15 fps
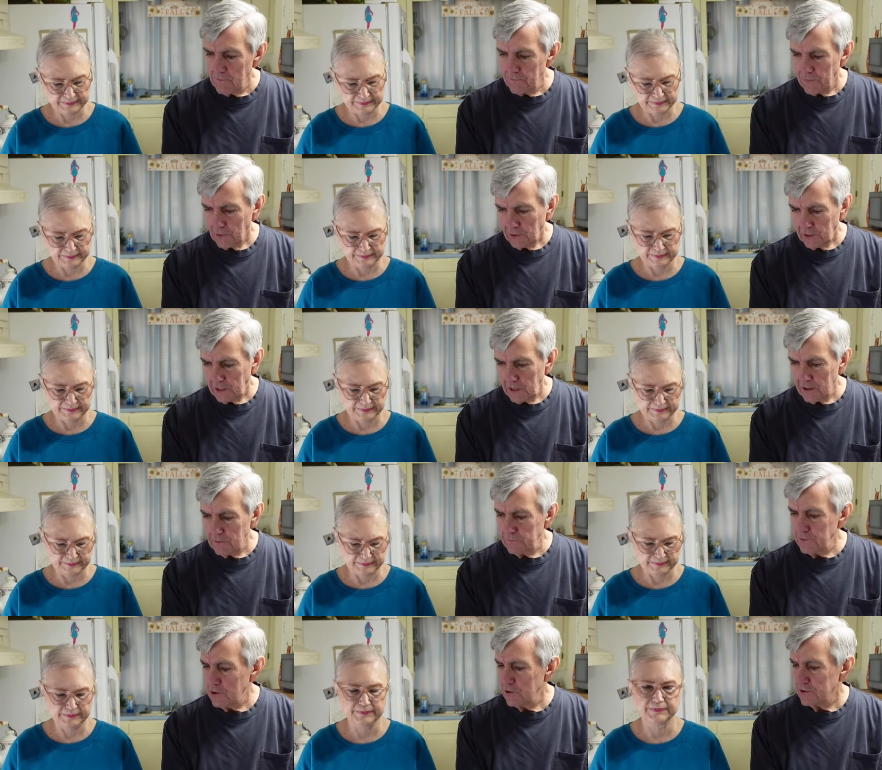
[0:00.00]

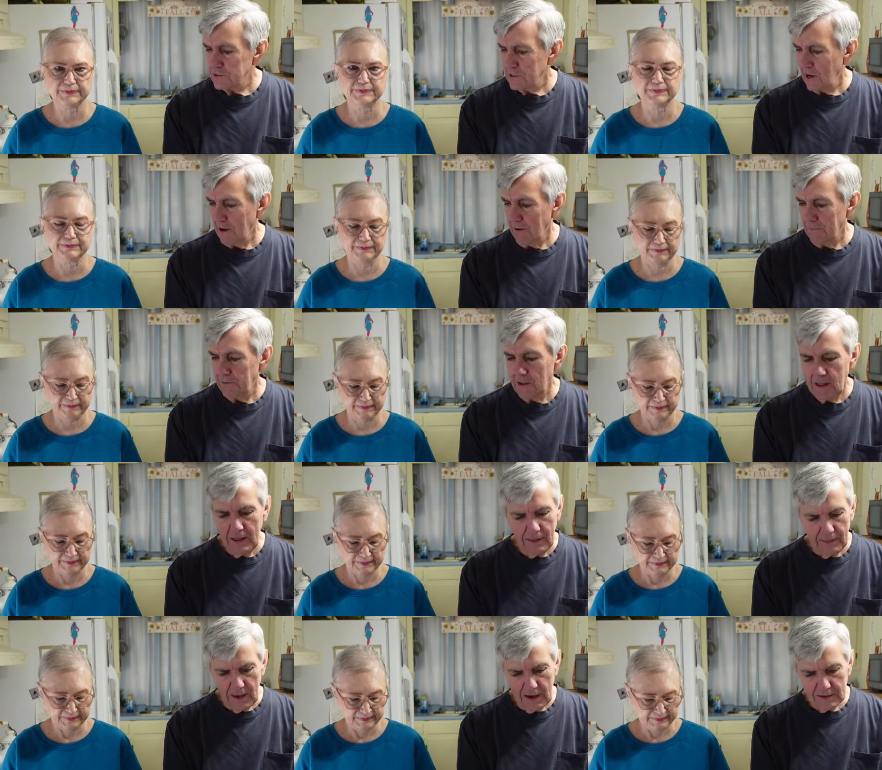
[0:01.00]
Speaker 1: Forgive Yourself.
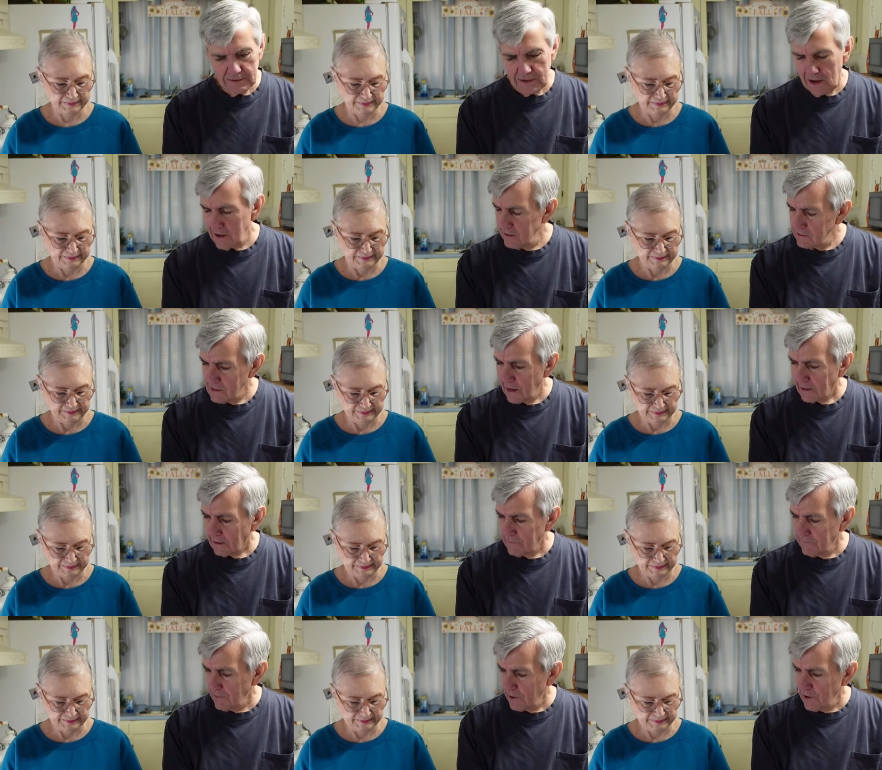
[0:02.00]
That sounds like a
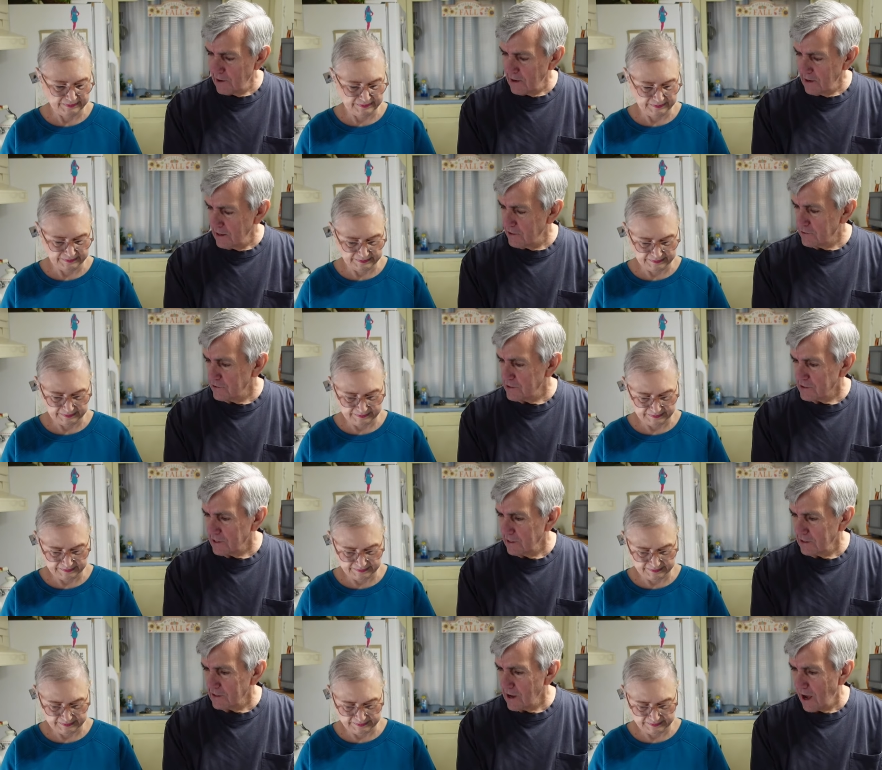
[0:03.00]
very
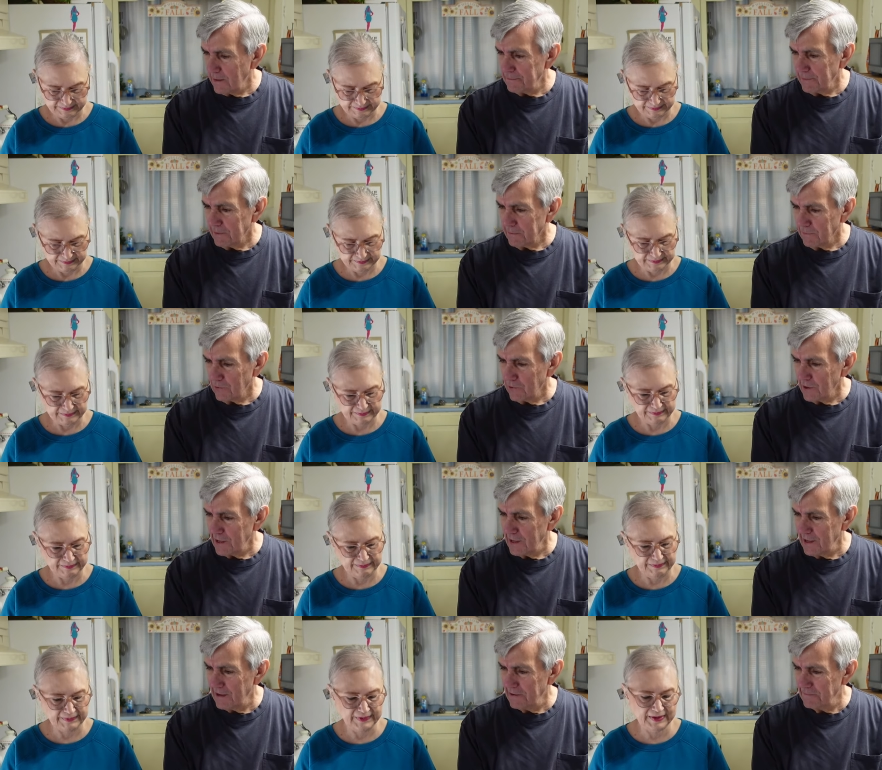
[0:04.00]
interesting topic, Marie.
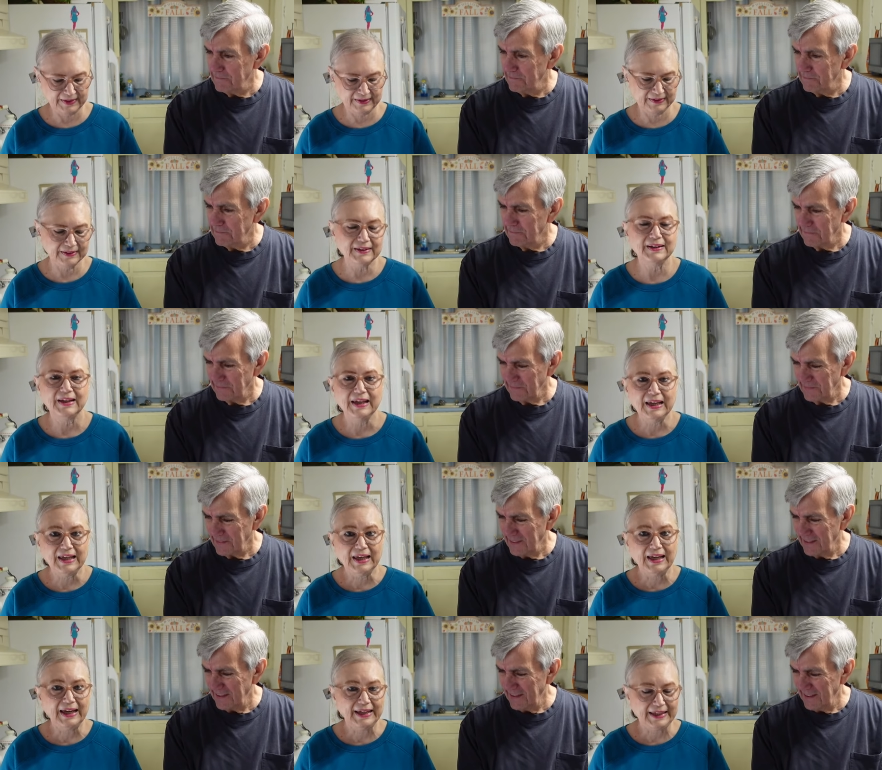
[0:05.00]
Speaker 2: Yeah.
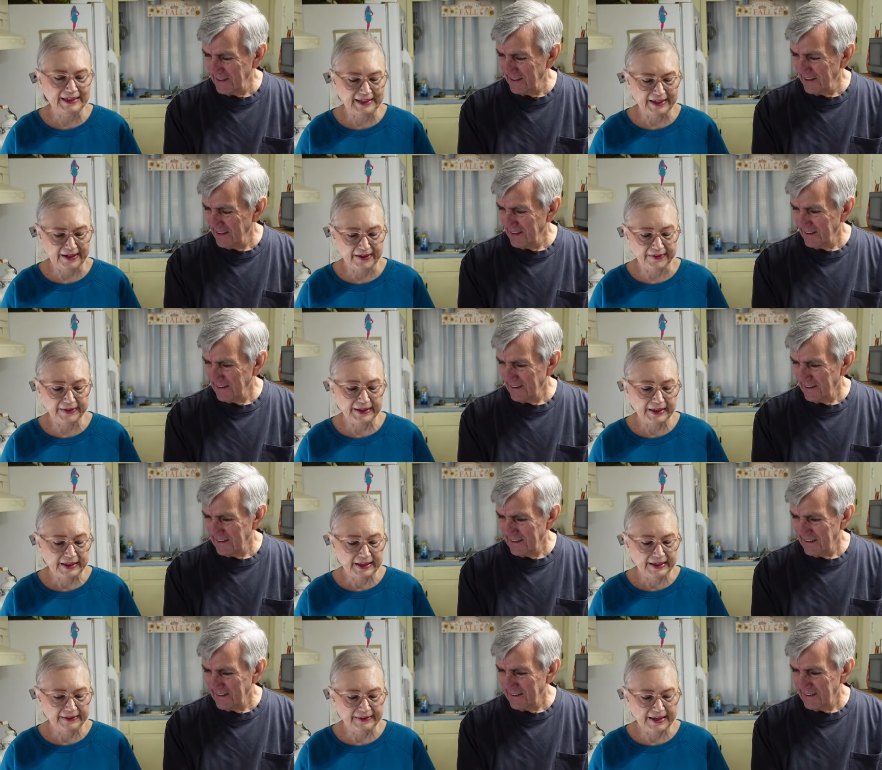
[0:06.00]
Yeah.
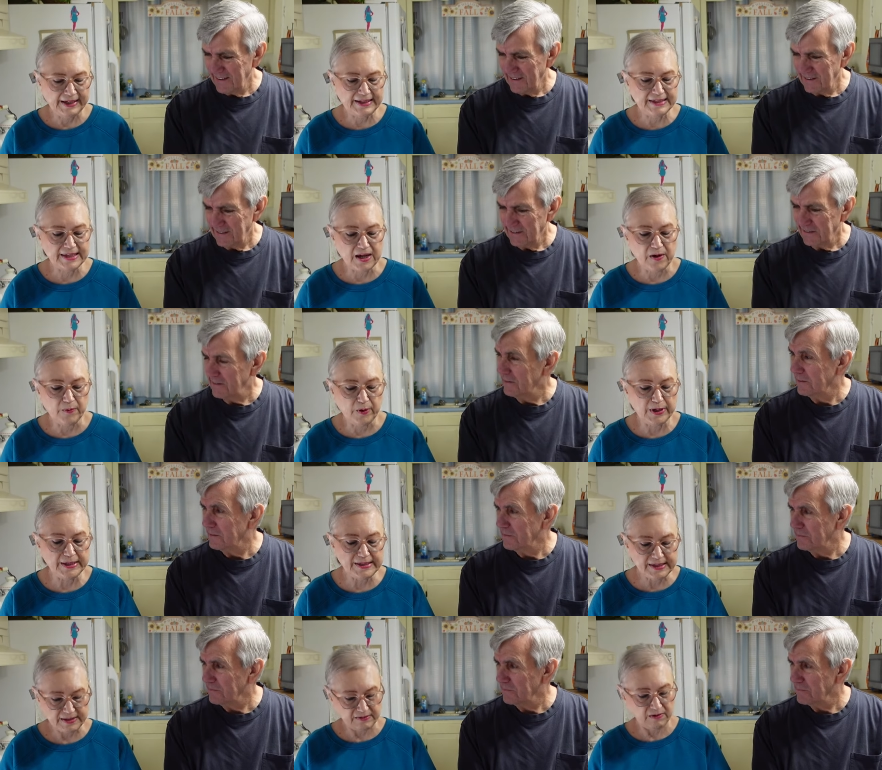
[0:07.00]
That's
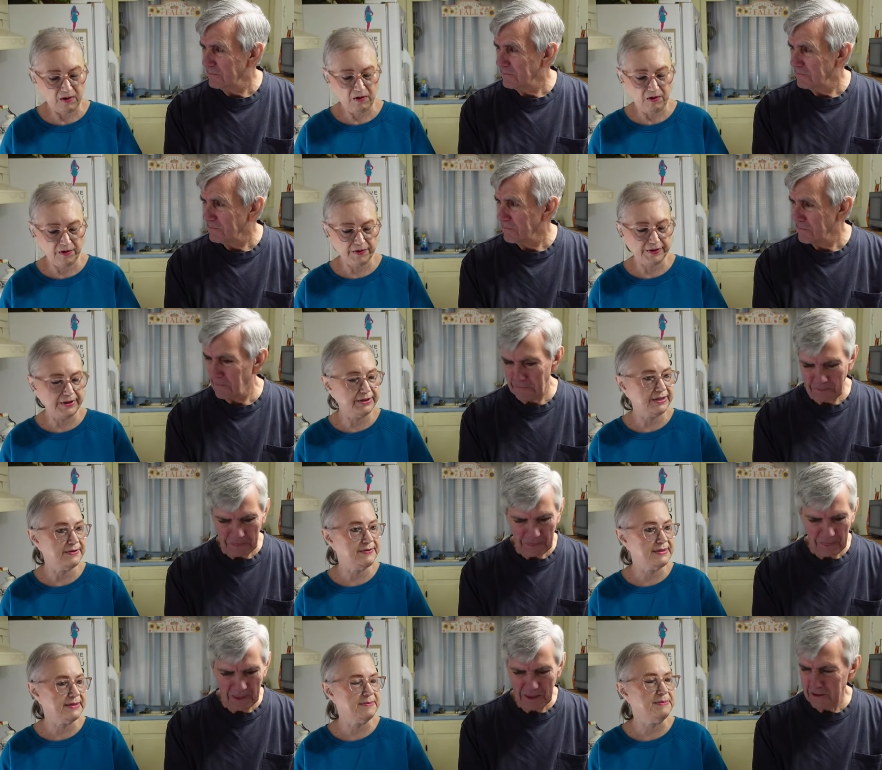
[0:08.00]
always hard to do
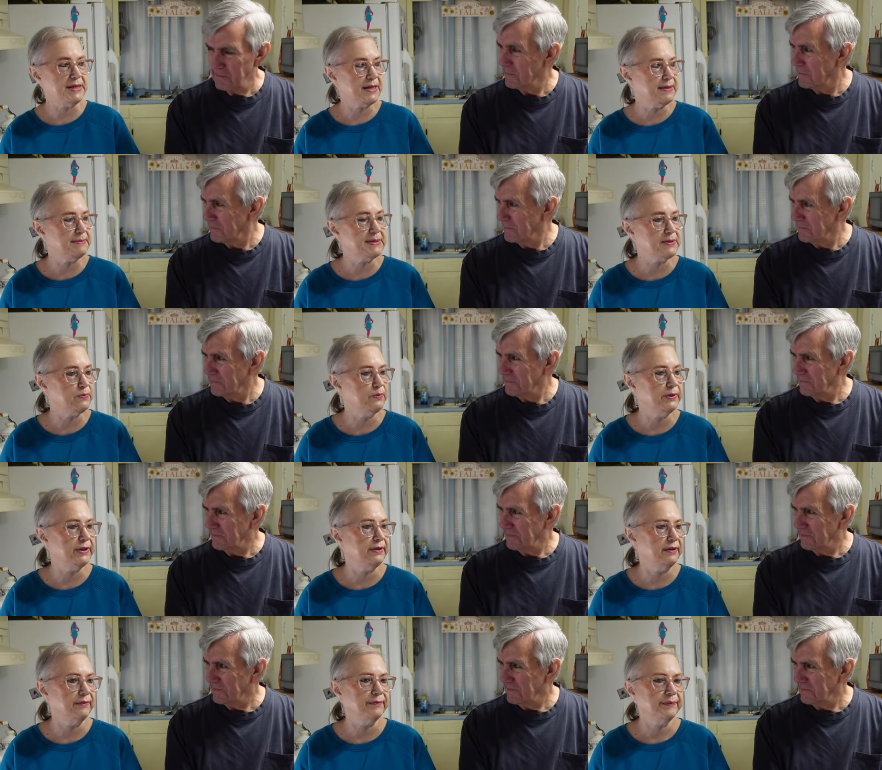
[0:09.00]
sometimes when
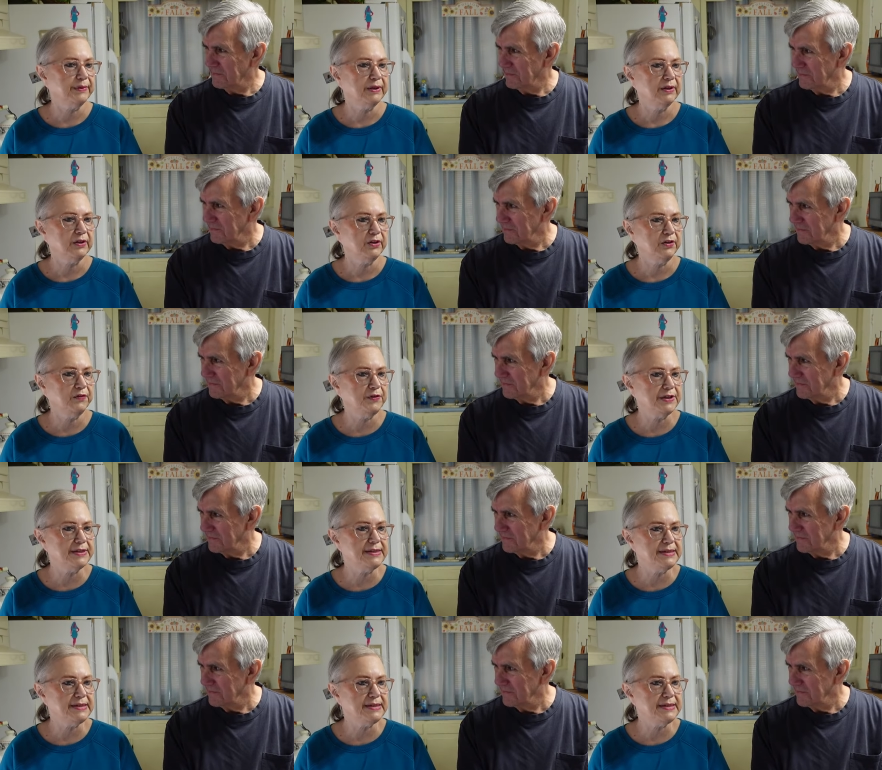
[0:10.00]
a uh, you've done